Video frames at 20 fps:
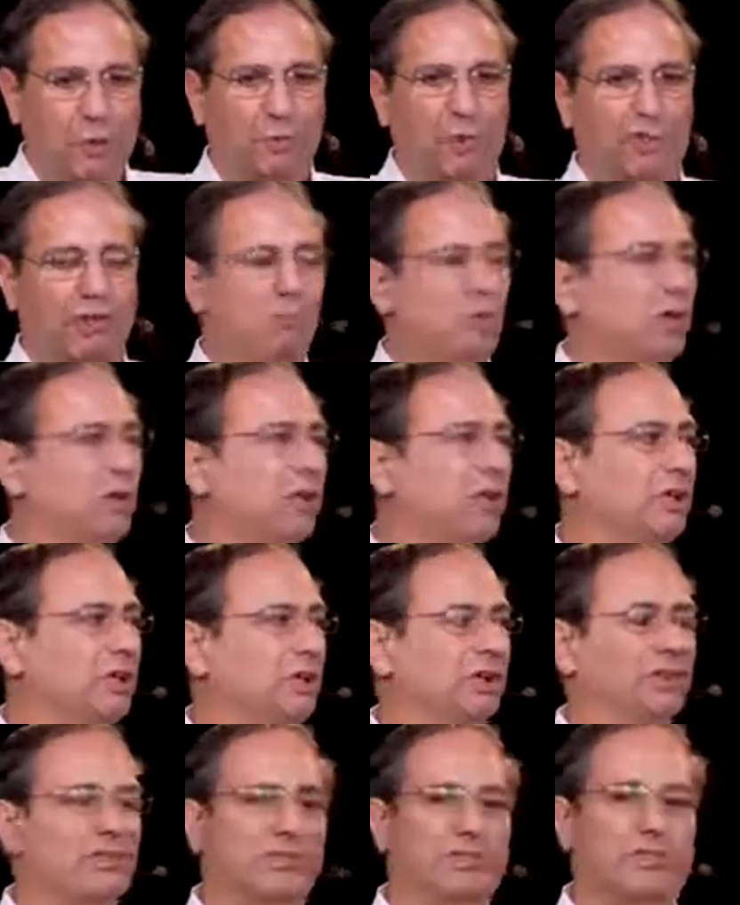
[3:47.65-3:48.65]
when I'm looking
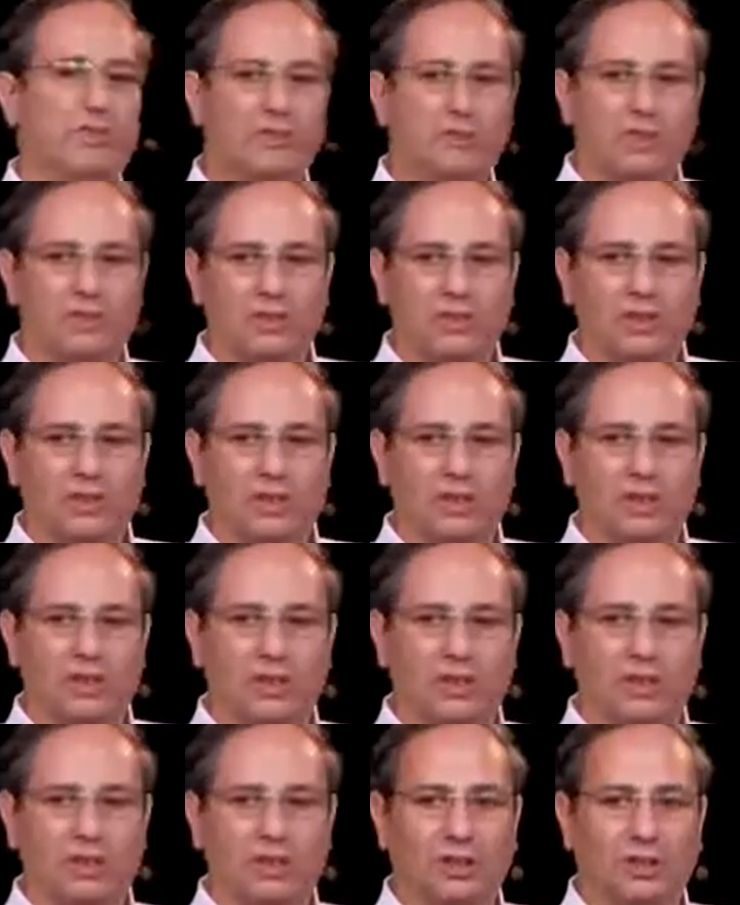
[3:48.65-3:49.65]
at it, there's
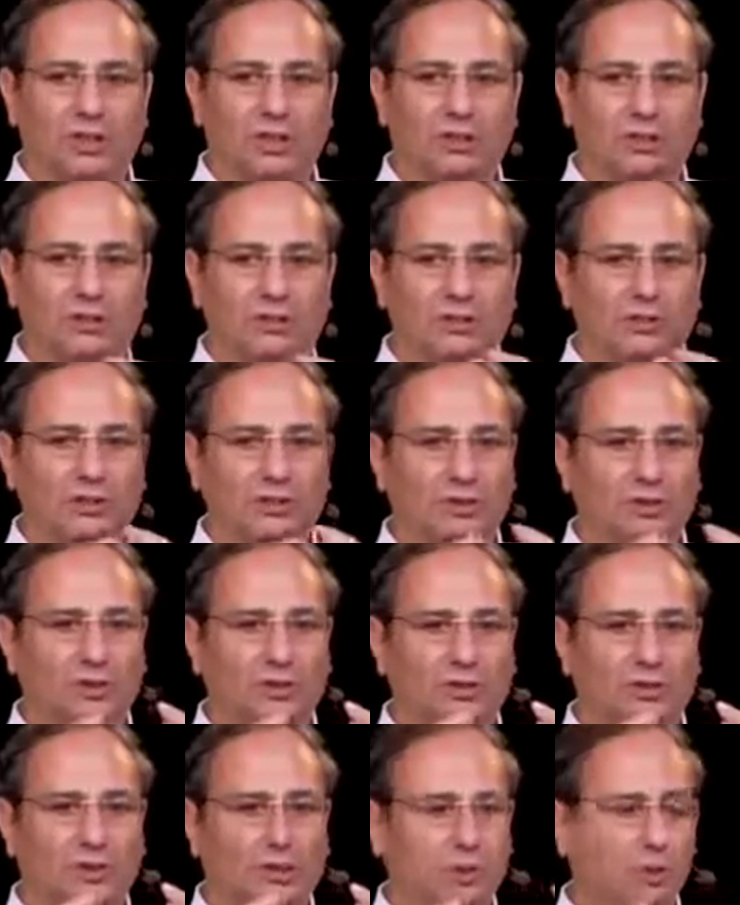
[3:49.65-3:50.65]

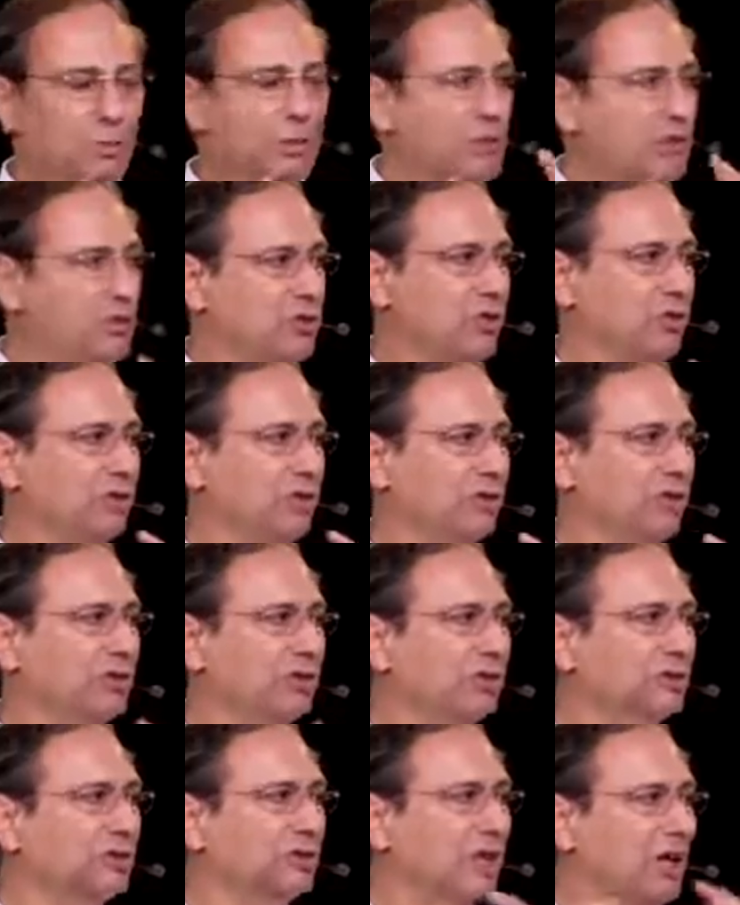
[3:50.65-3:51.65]
two major
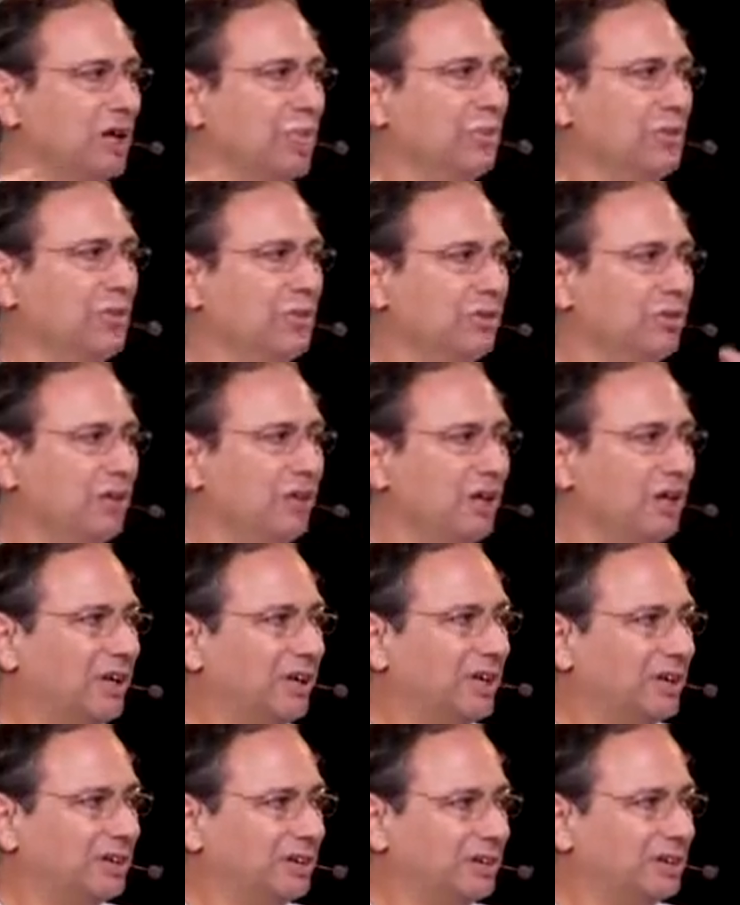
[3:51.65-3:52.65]
type of
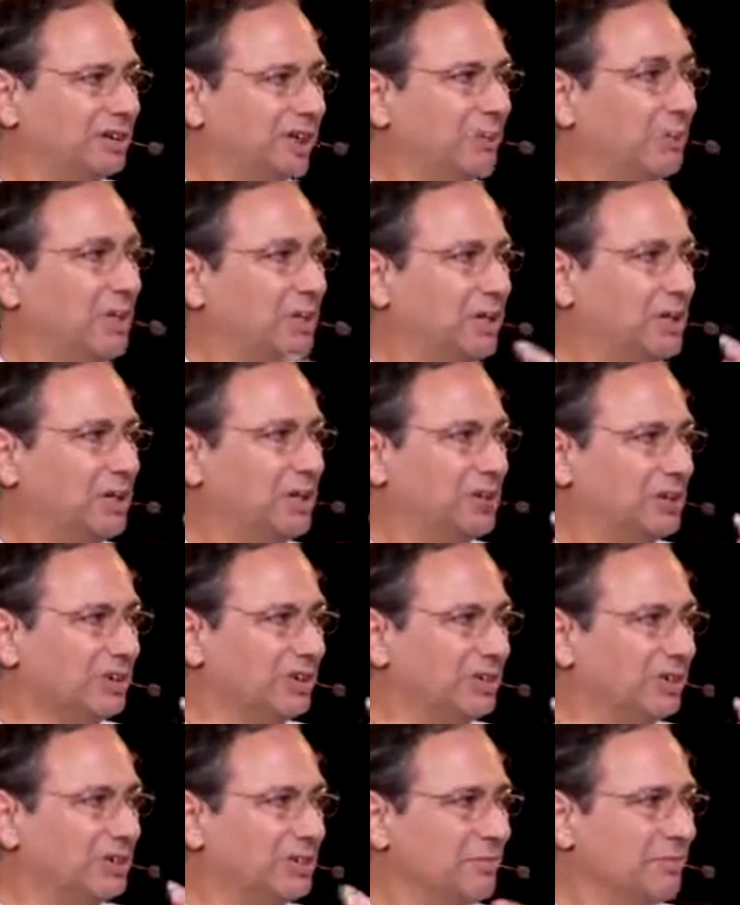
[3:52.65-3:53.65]
applications.